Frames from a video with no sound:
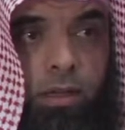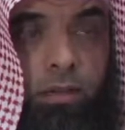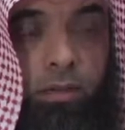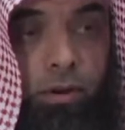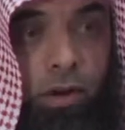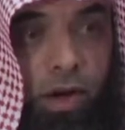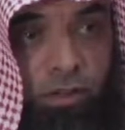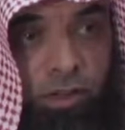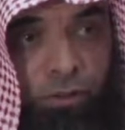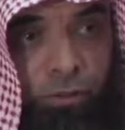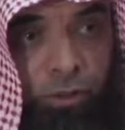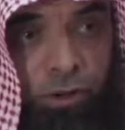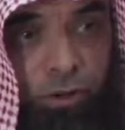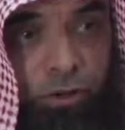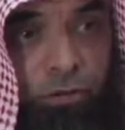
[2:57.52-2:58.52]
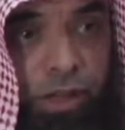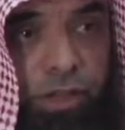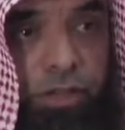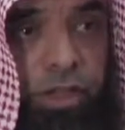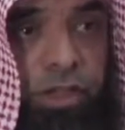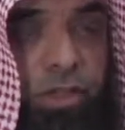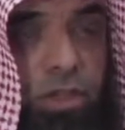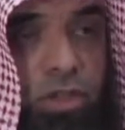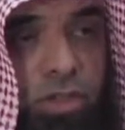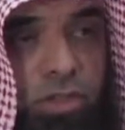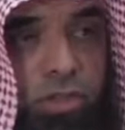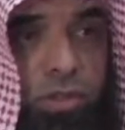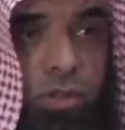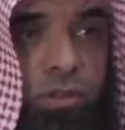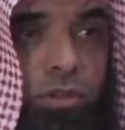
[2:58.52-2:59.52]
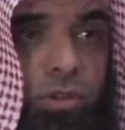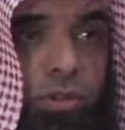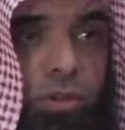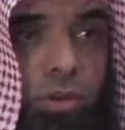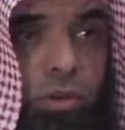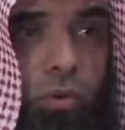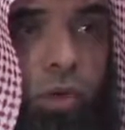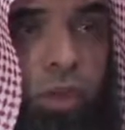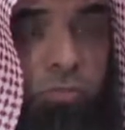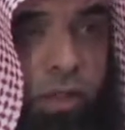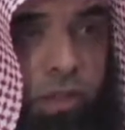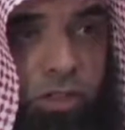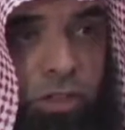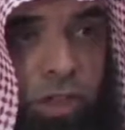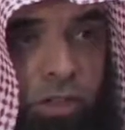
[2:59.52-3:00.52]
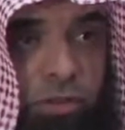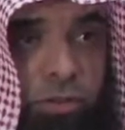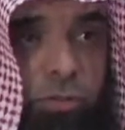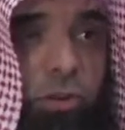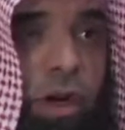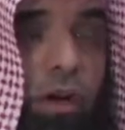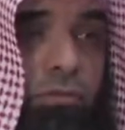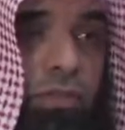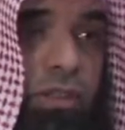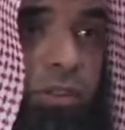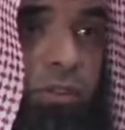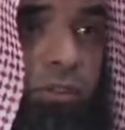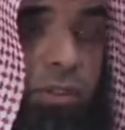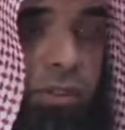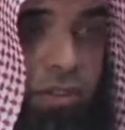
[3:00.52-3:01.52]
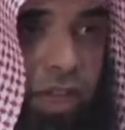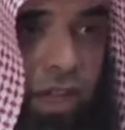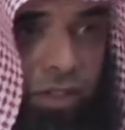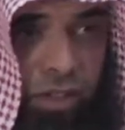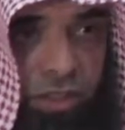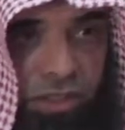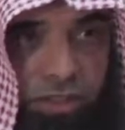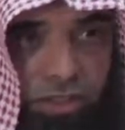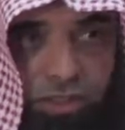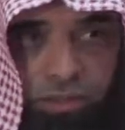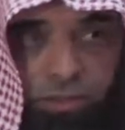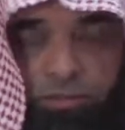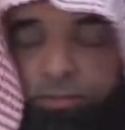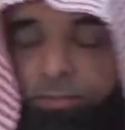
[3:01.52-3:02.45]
There are different narrations we mentioned throughout the different sessions